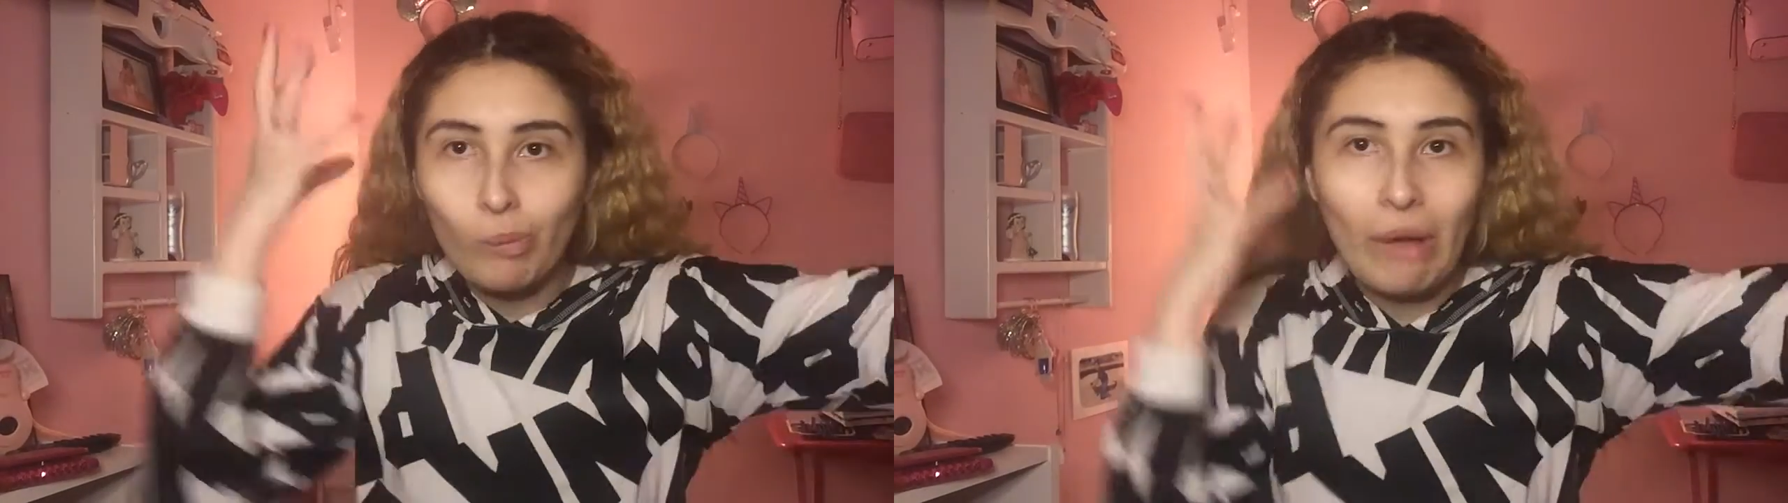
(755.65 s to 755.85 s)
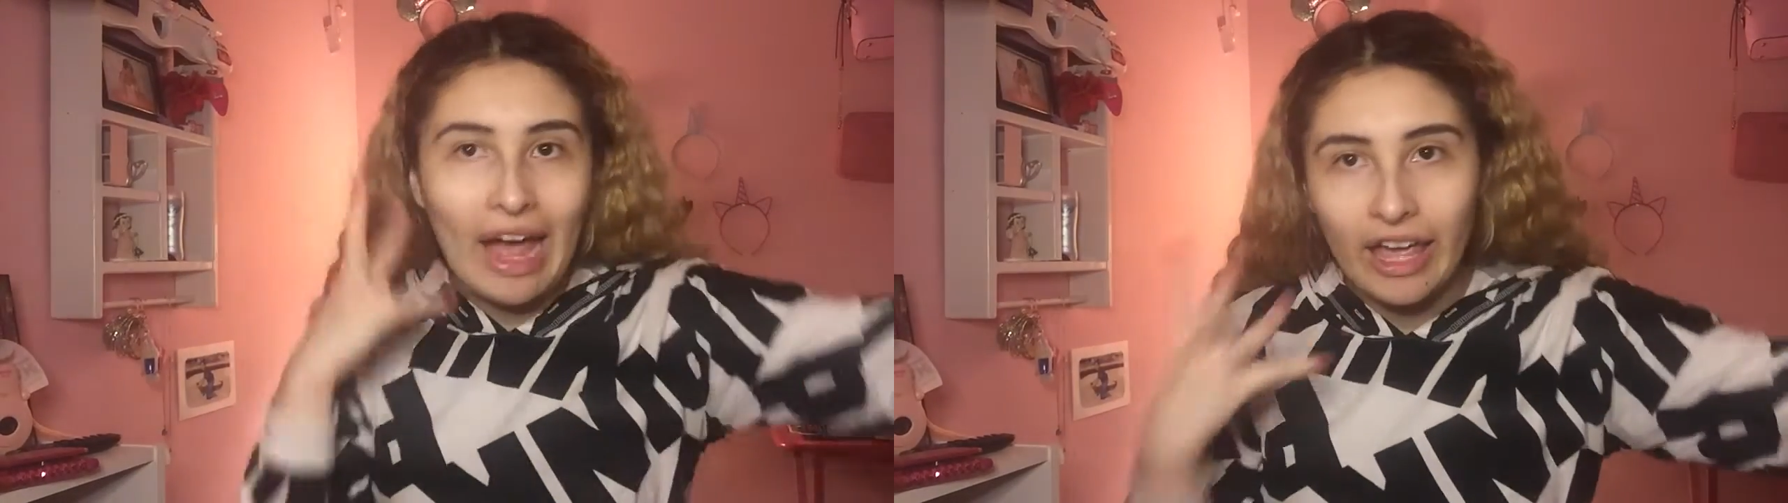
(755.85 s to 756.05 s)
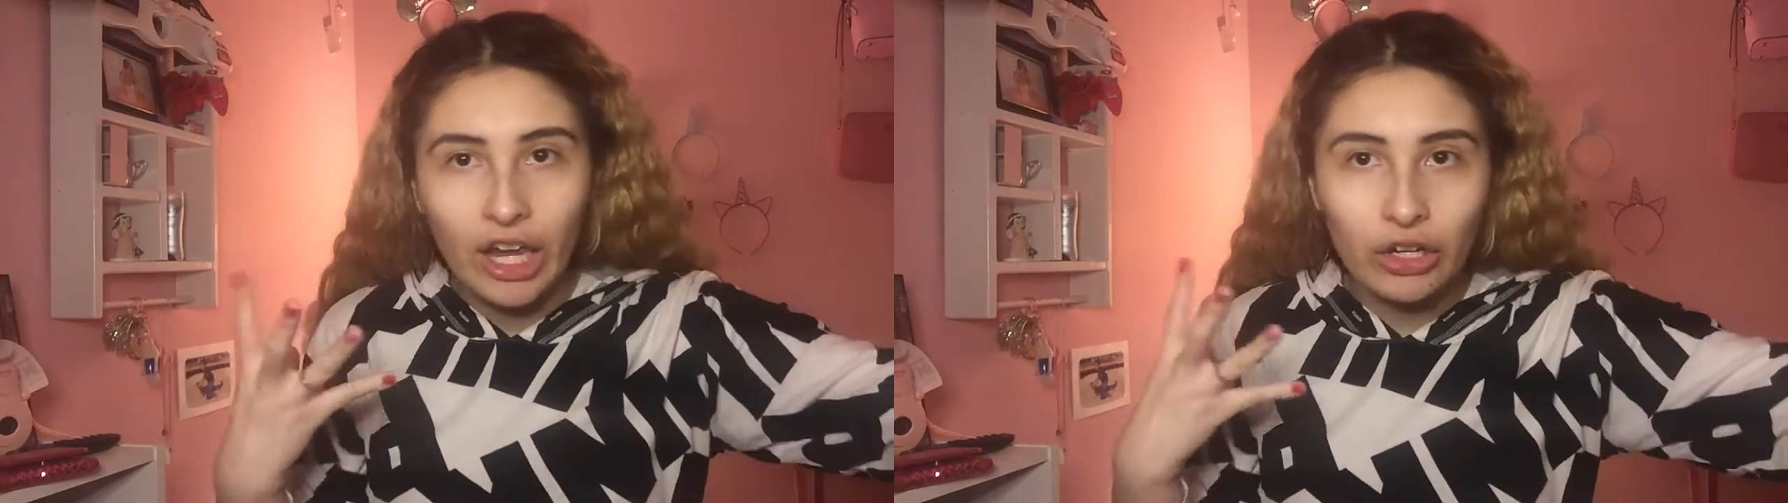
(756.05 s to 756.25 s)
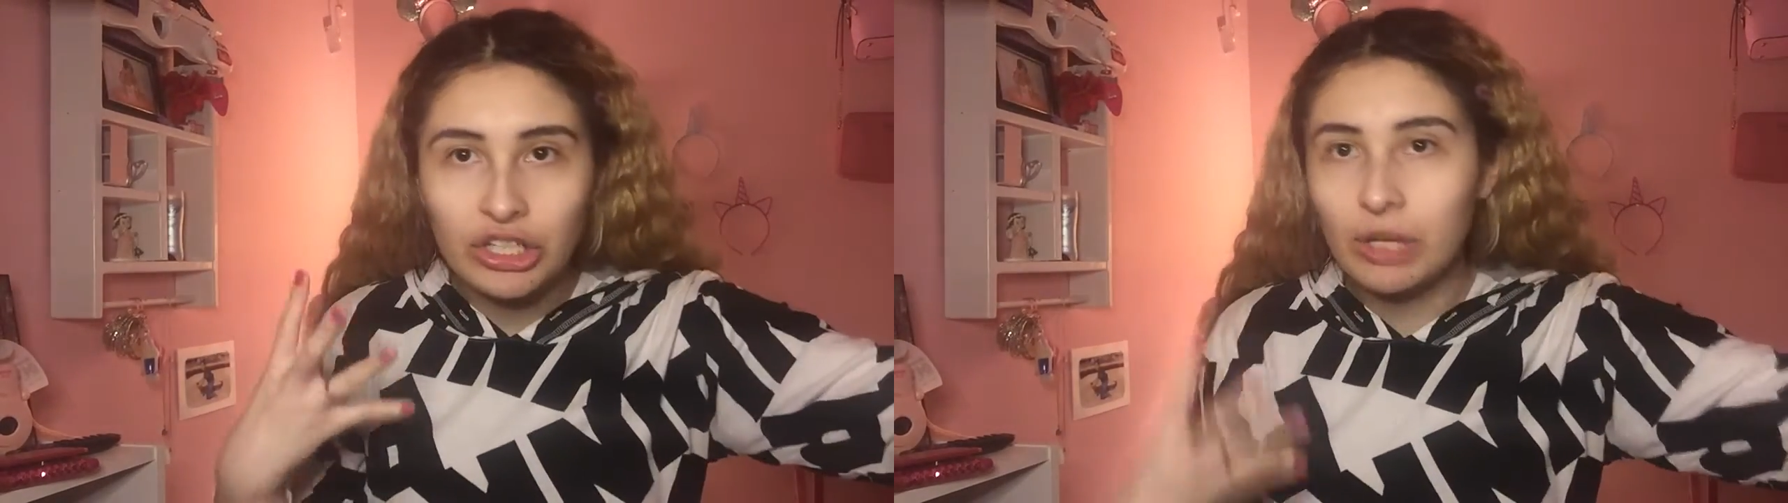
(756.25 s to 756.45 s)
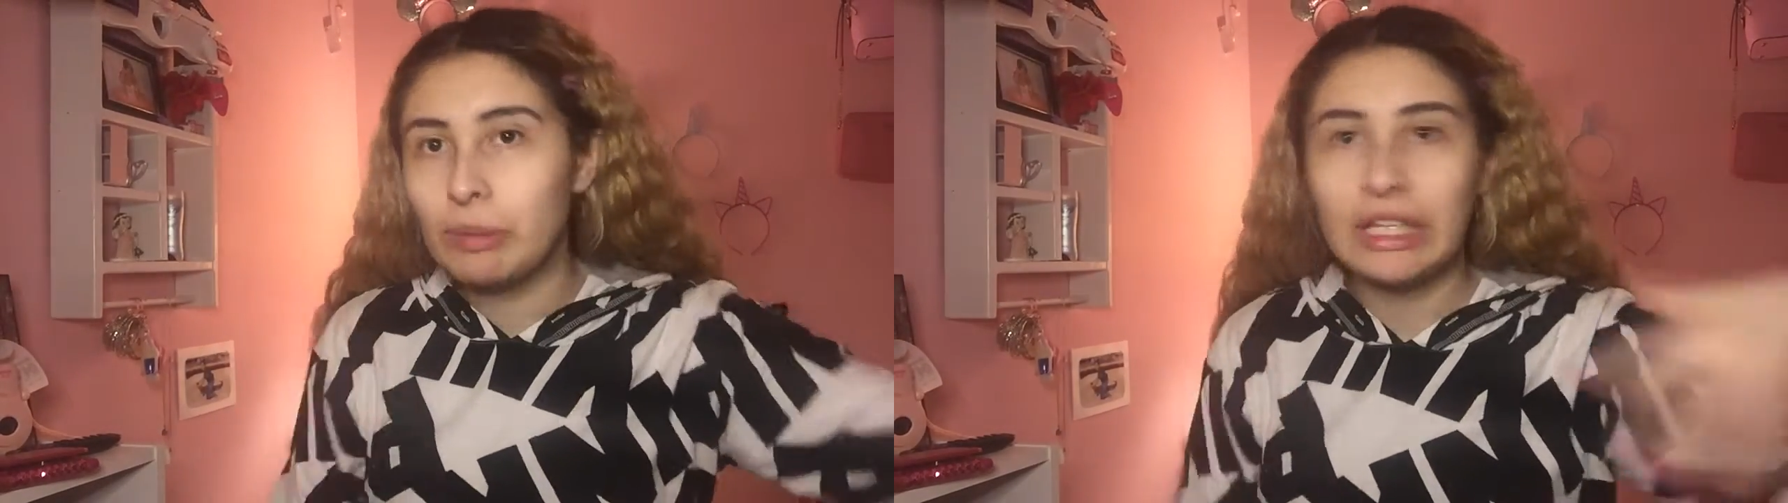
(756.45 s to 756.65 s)
My hair is
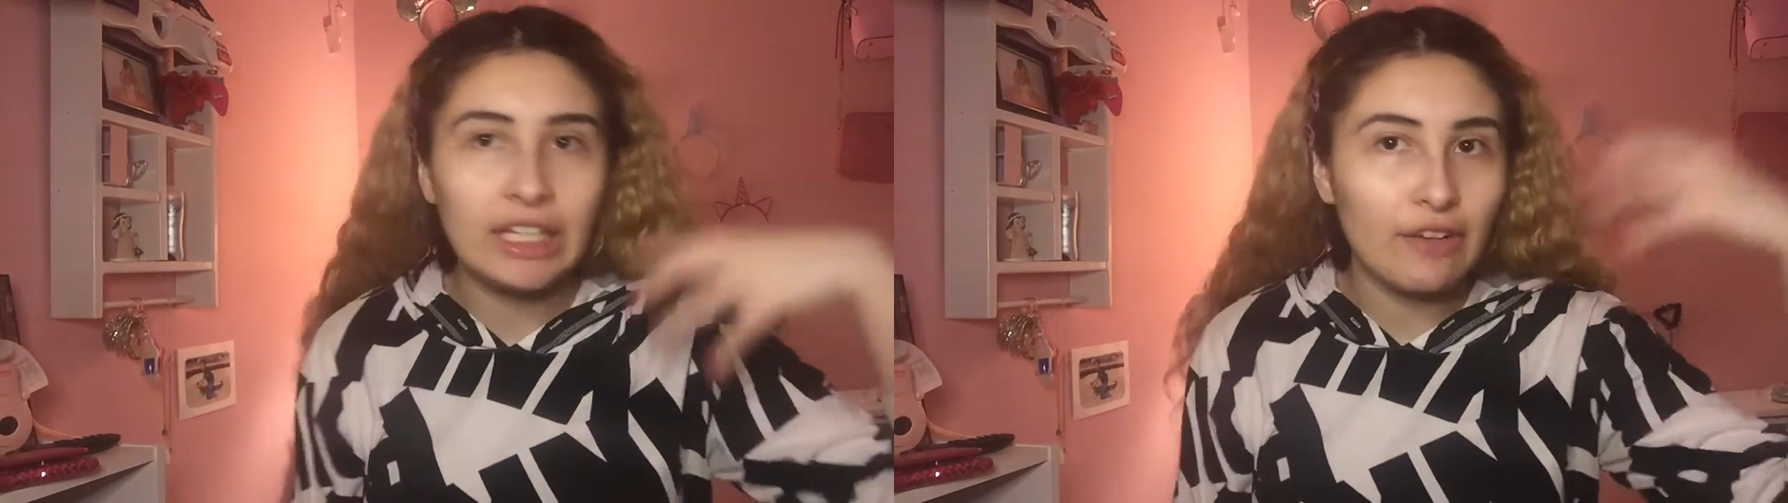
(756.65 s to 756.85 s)
completely